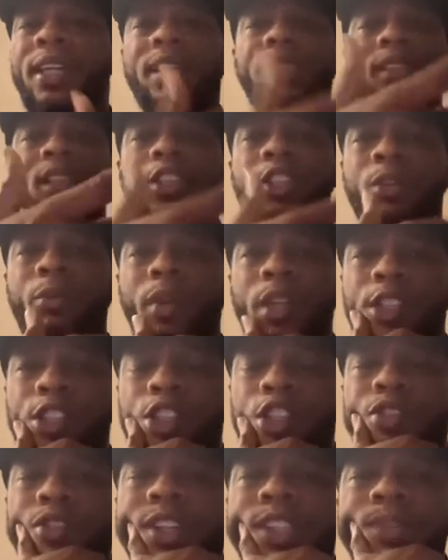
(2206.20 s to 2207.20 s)
Key
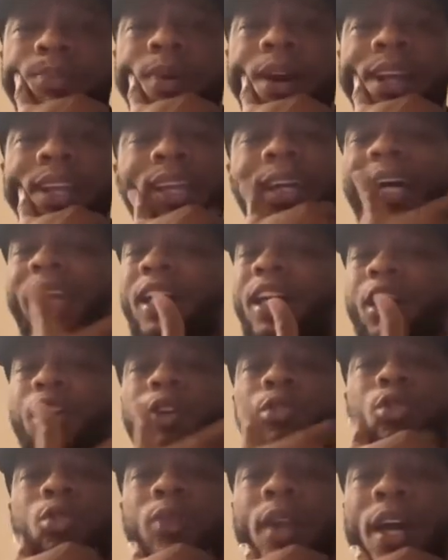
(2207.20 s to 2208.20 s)
situation transpired, like I didn't
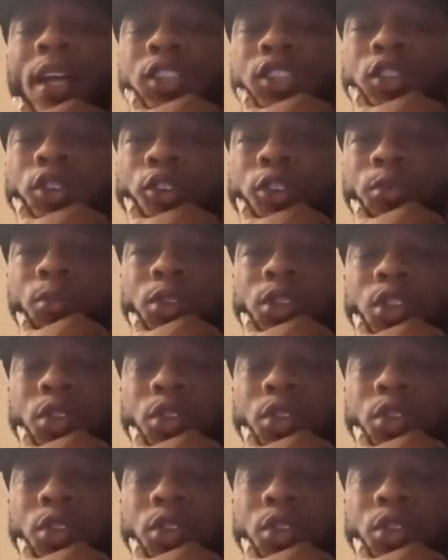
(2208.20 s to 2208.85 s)
go through that storm